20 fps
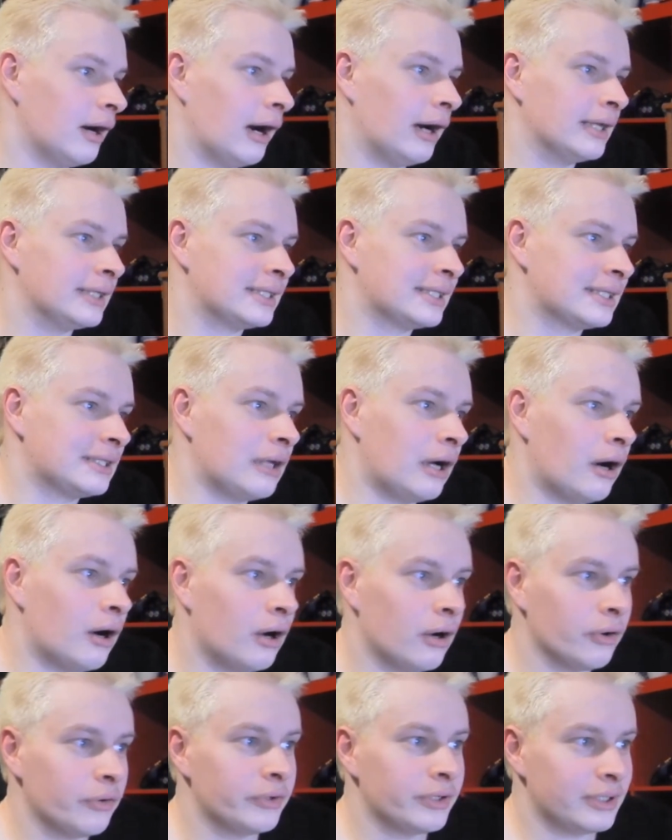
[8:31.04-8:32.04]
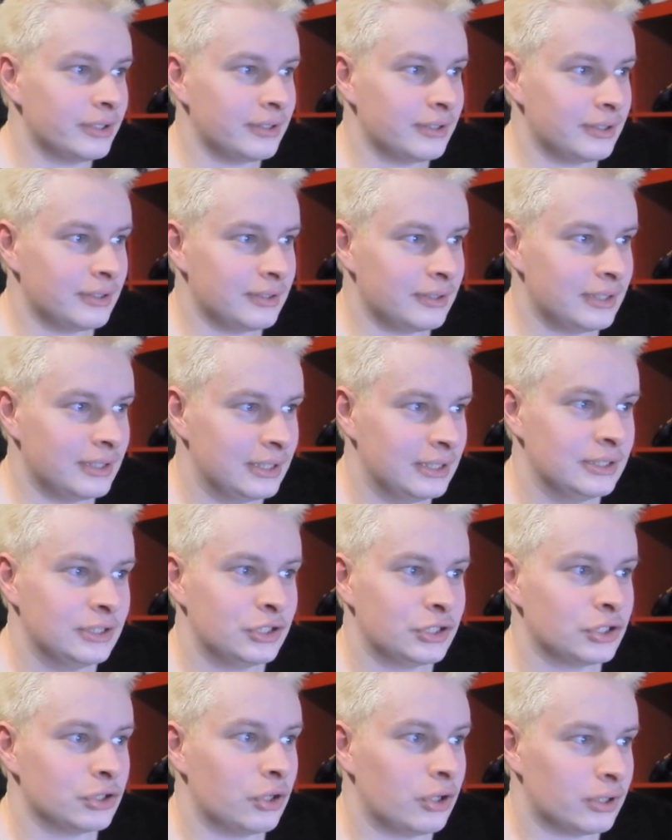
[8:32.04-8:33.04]
I stared in
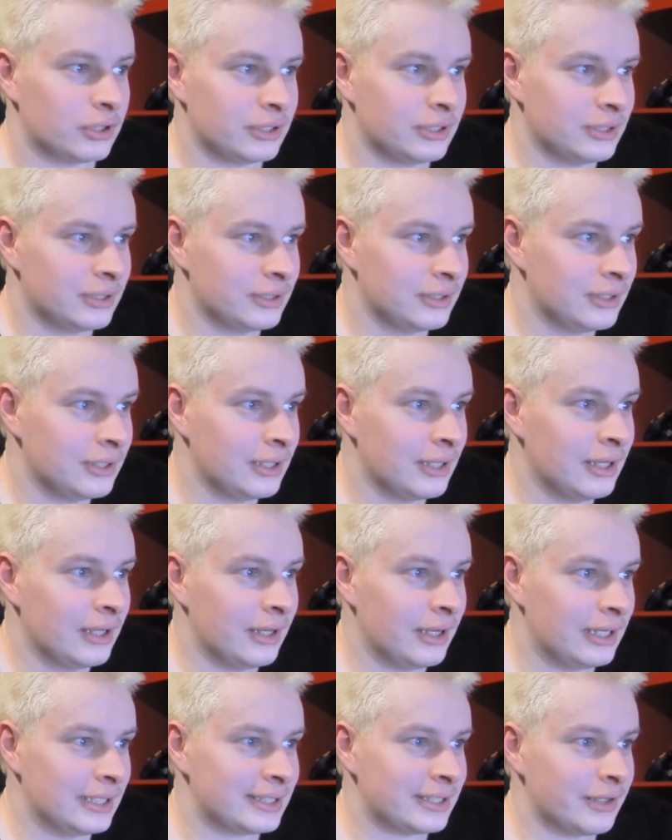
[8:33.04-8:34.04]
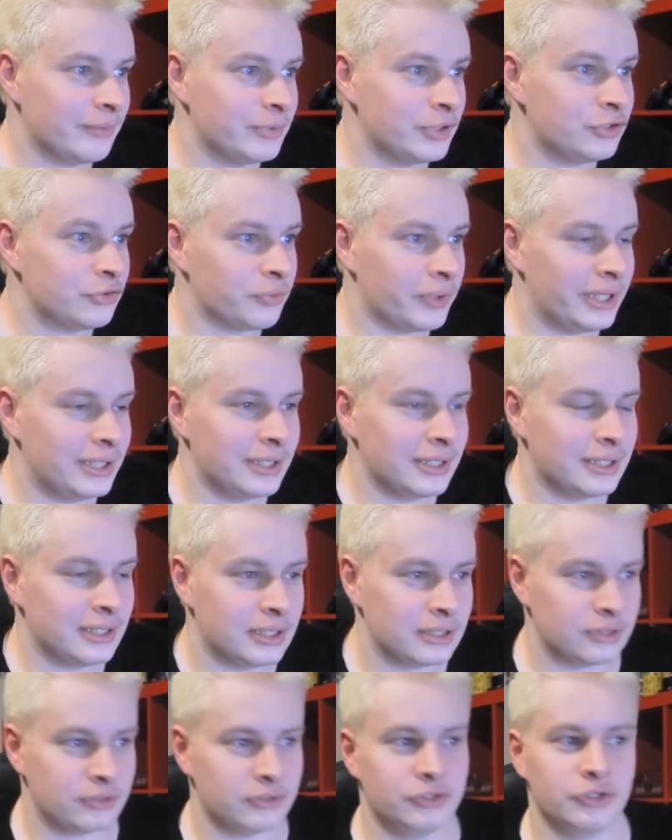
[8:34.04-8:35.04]
shock as Lemmy trained the
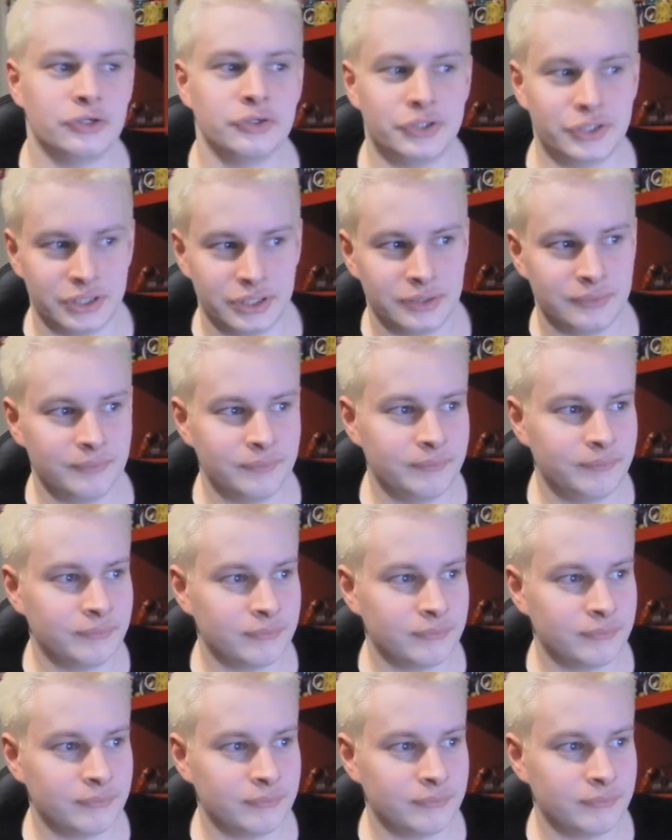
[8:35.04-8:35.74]
gun on Yoshi.